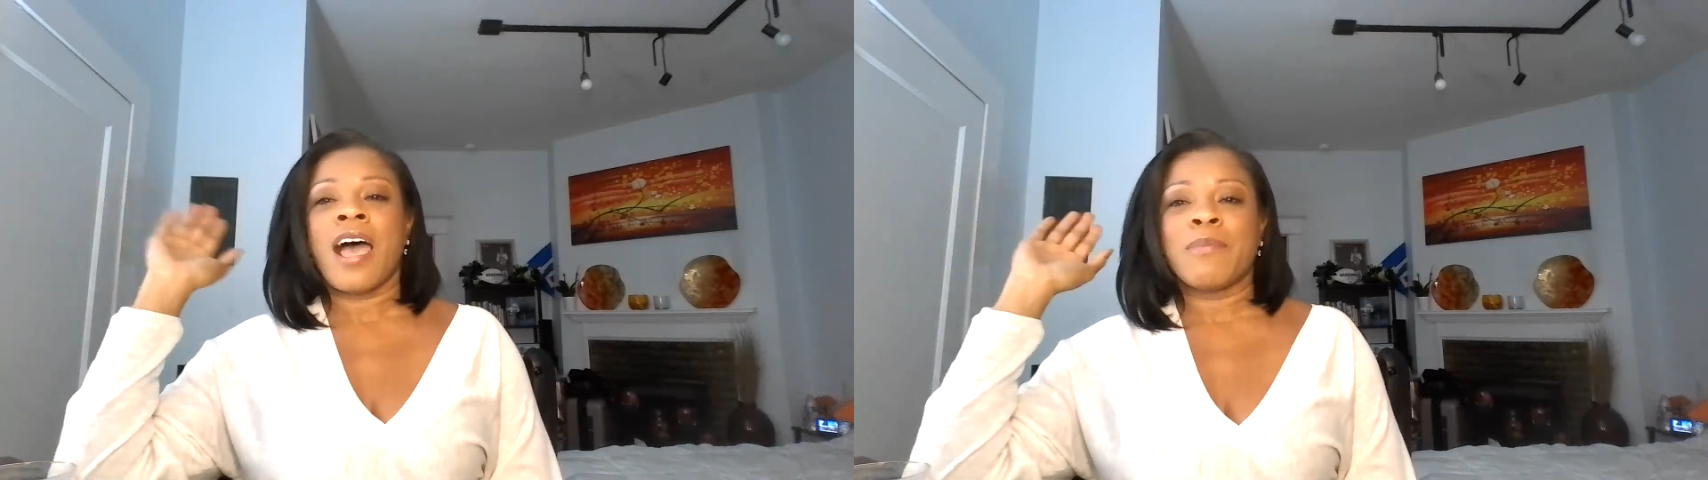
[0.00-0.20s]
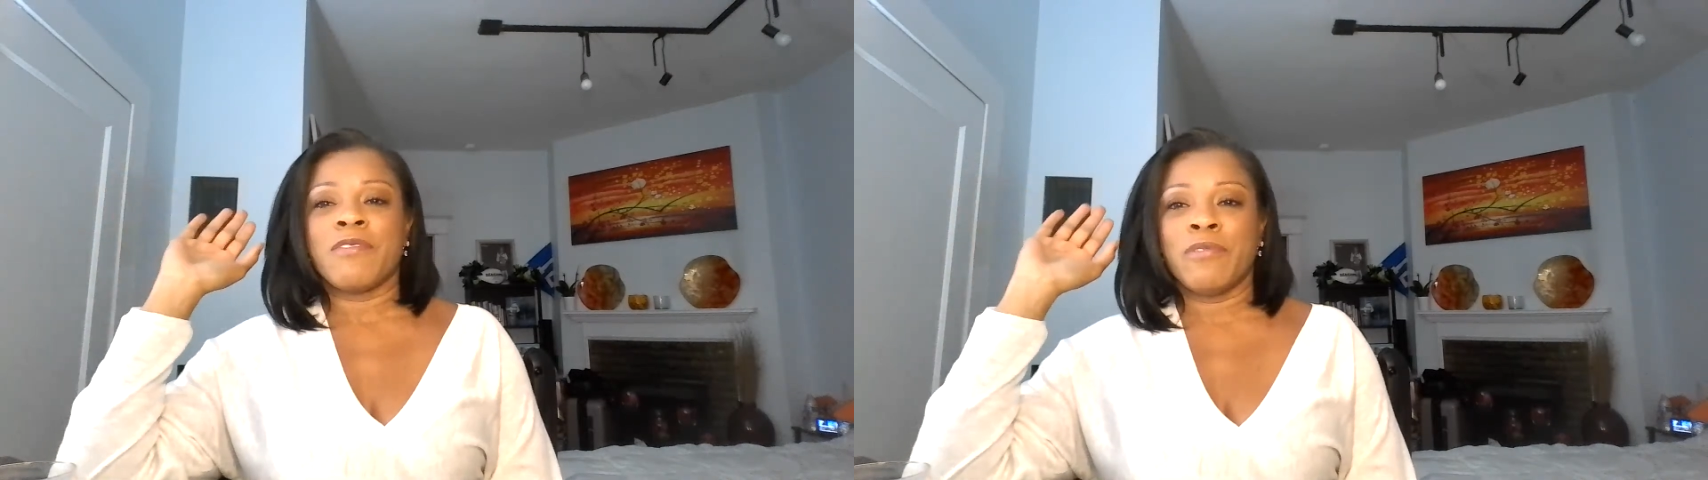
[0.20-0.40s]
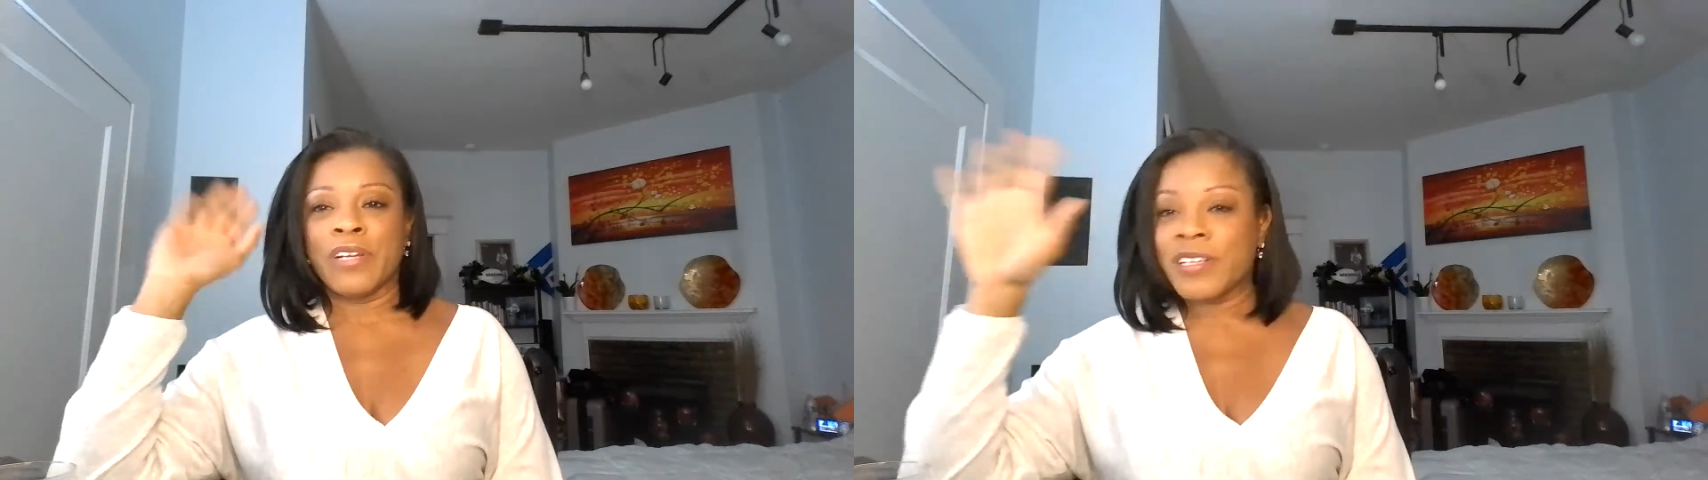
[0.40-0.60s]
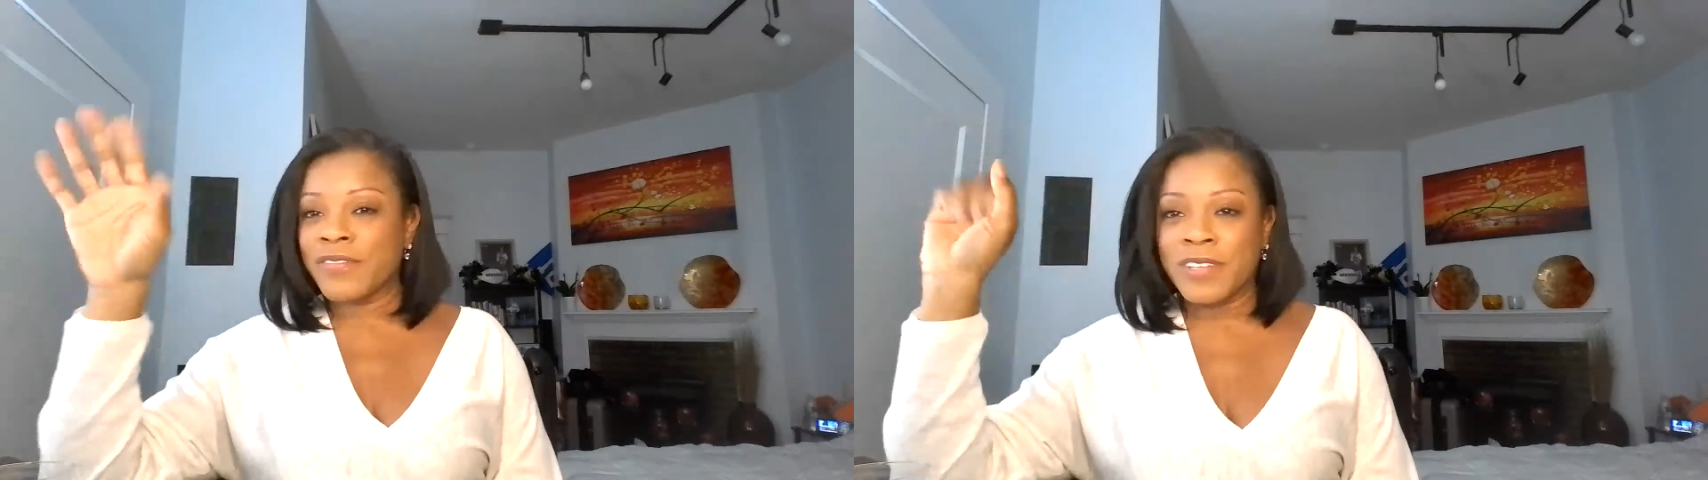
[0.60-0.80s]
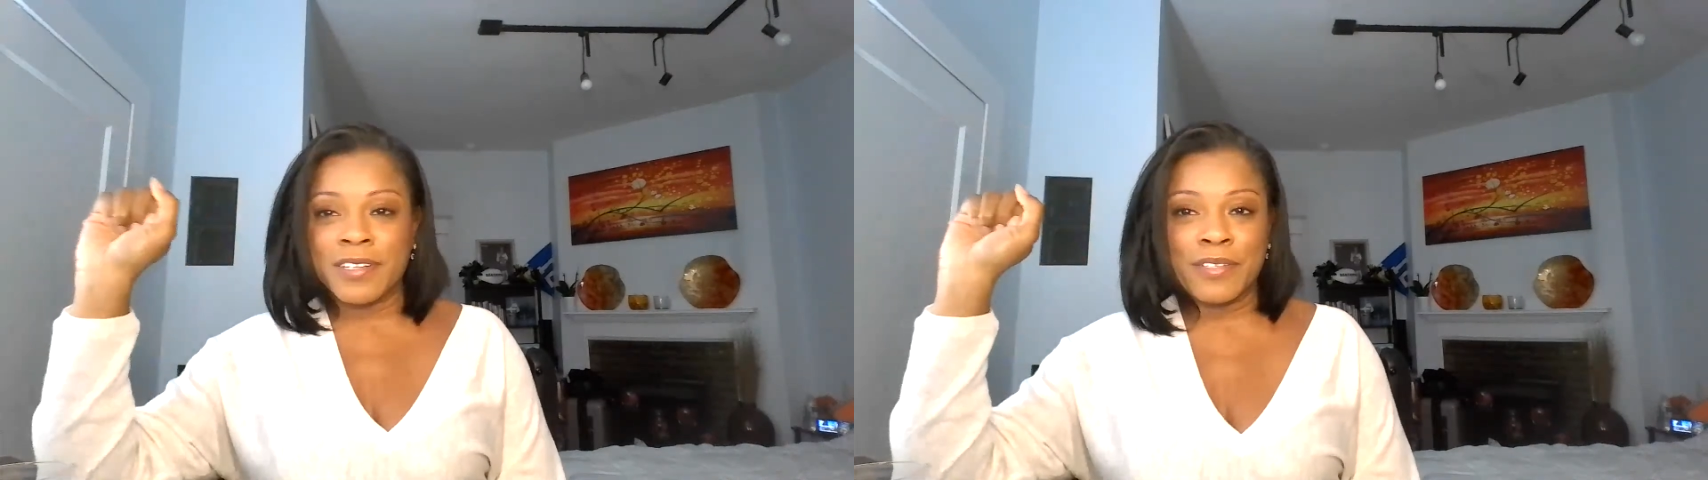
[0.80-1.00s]
I'm really
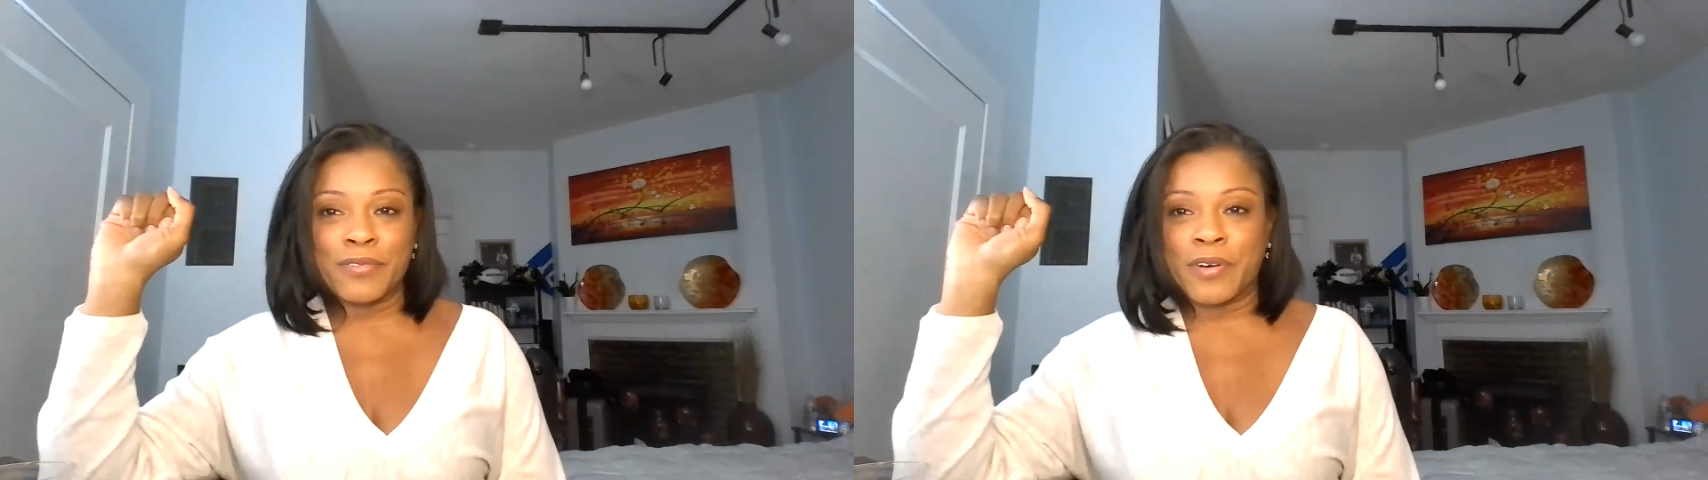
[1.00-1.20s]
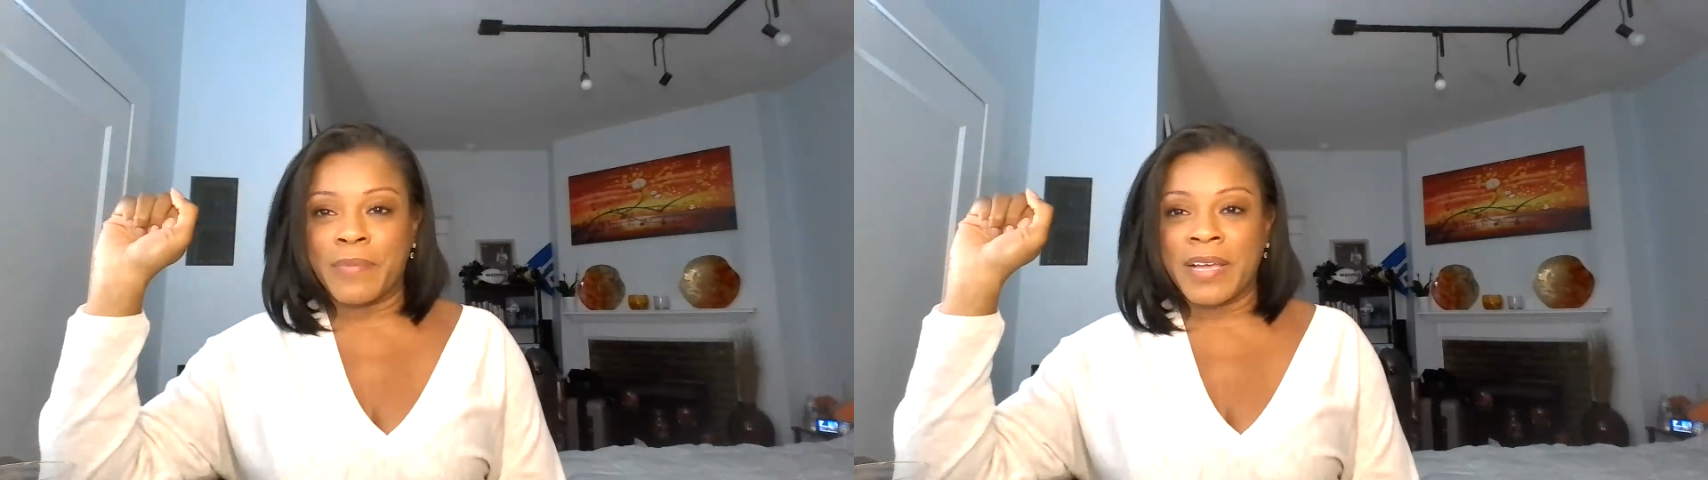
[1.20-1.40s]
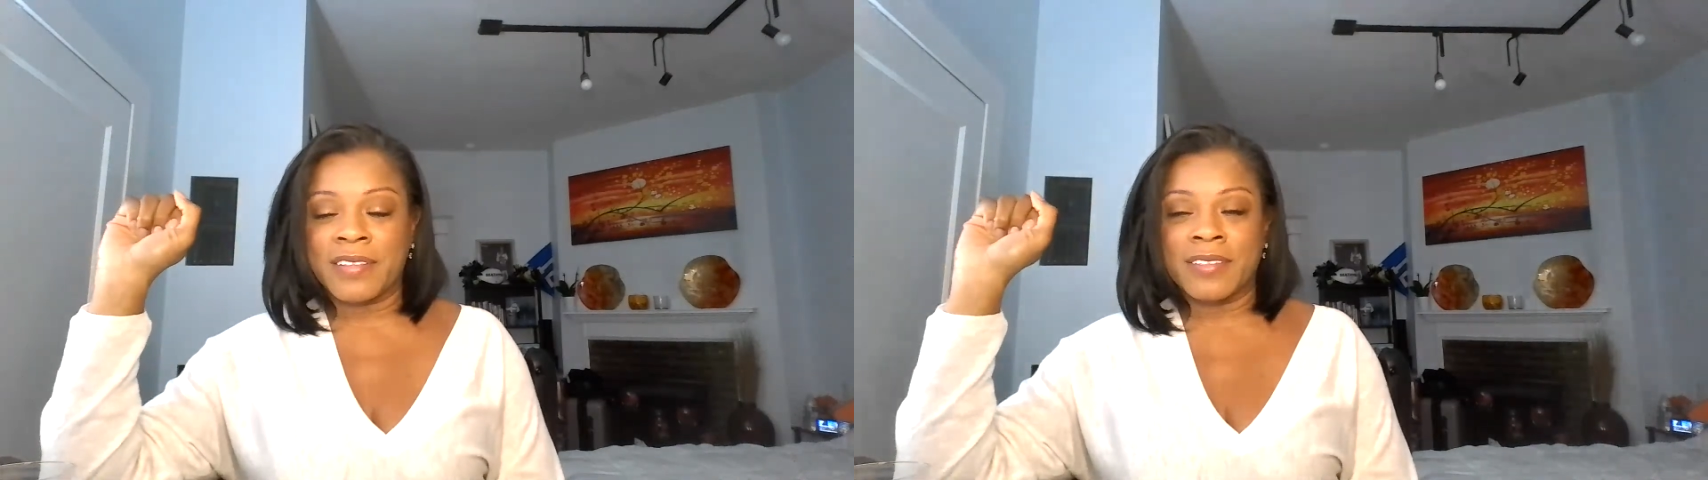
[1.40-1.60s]
feeling the format